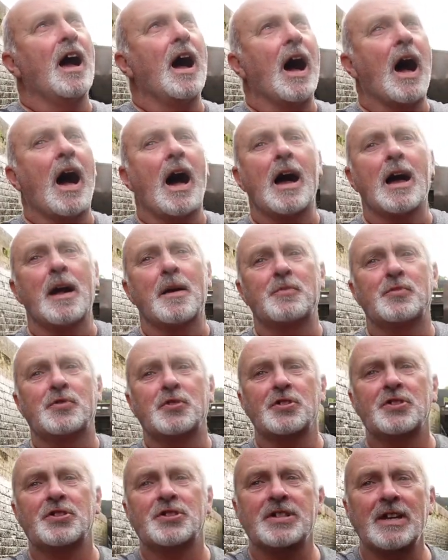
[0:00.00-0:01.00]
I'm
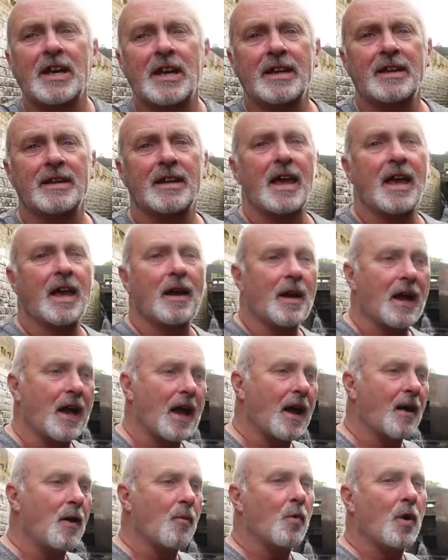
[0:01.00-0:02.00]
just saying
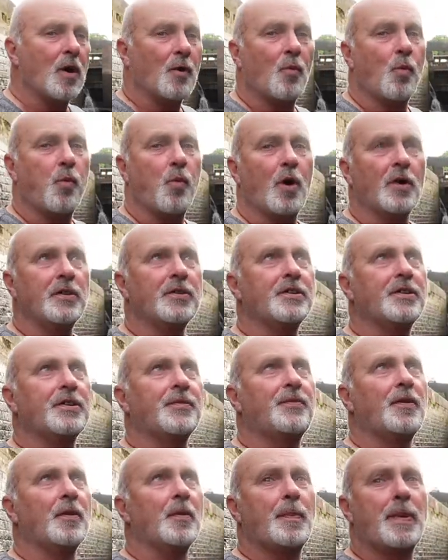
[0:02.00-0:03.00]
what
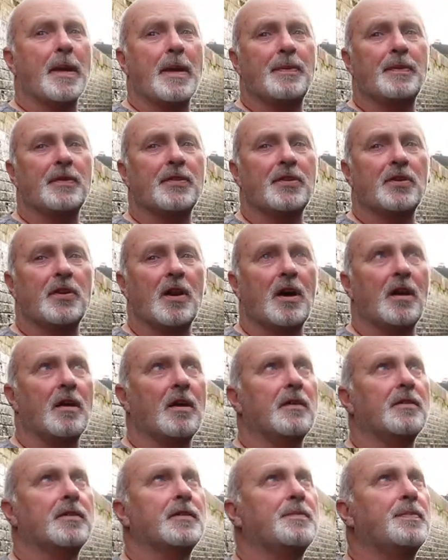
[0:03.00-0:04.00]
wonderful people there
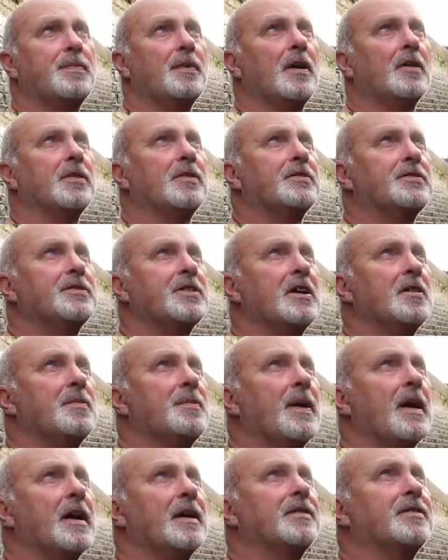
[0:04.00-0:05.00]
are on the
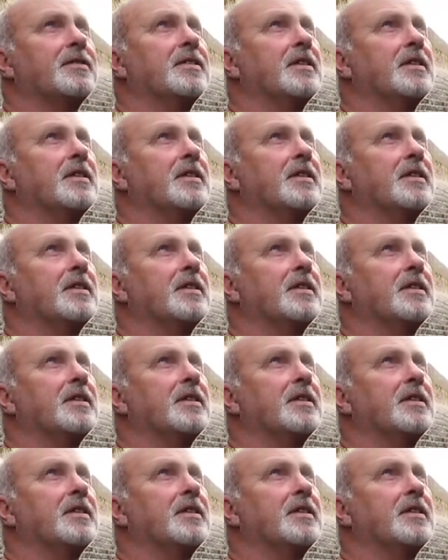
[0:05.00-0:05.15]
towpath.